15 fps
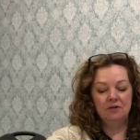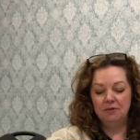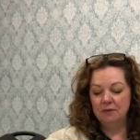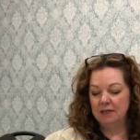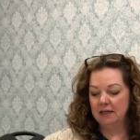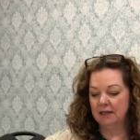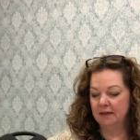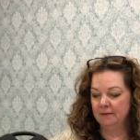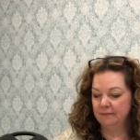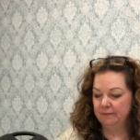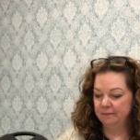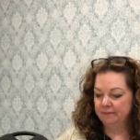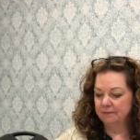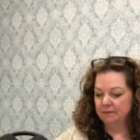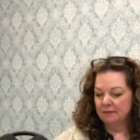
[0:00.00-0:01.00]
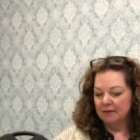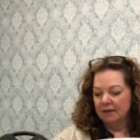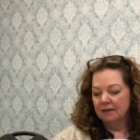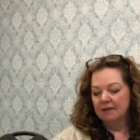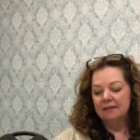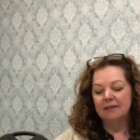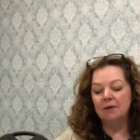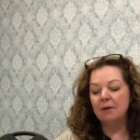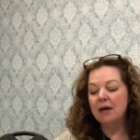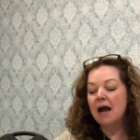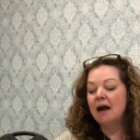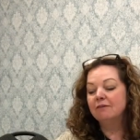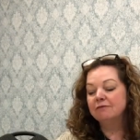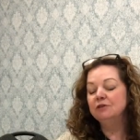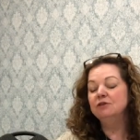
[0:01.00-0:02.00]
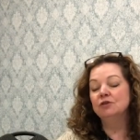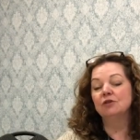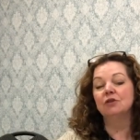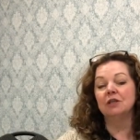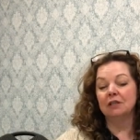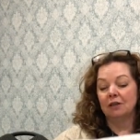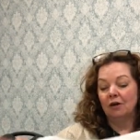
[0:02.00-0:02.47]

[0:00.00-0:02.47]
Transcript: doing it. Now I haven't done a